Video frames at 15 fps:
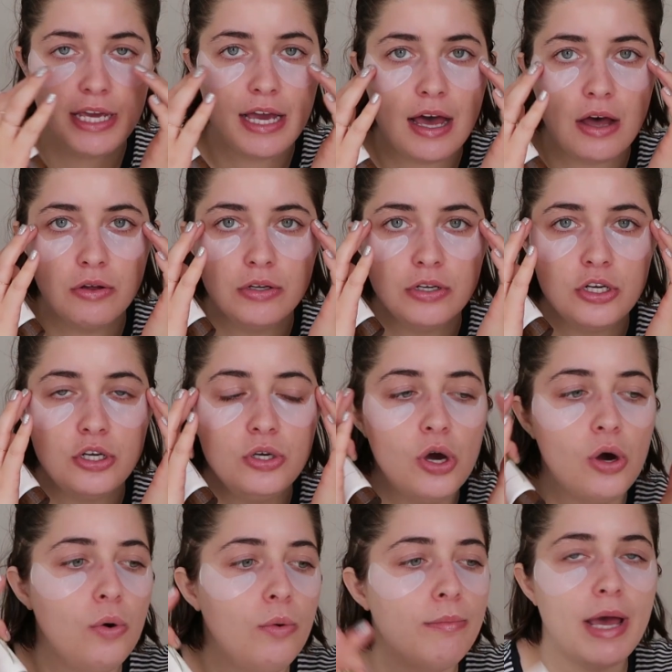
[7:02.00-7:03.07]
me out
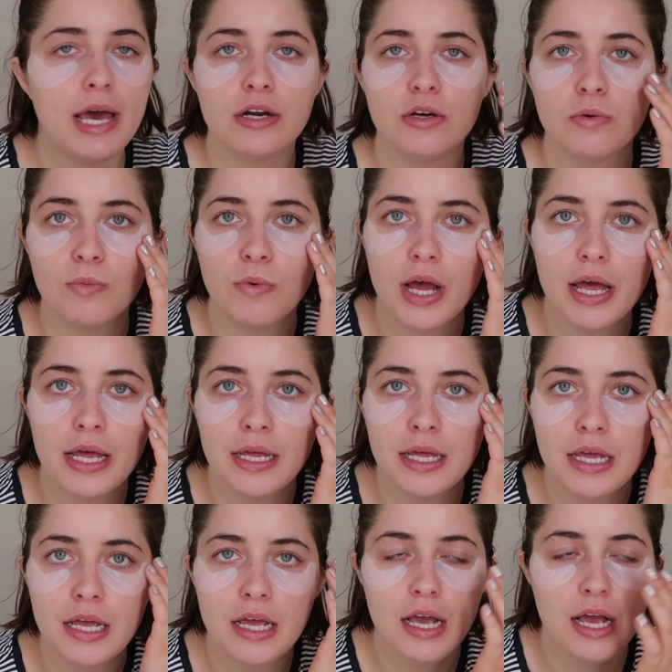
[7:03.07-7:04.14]
no matter what.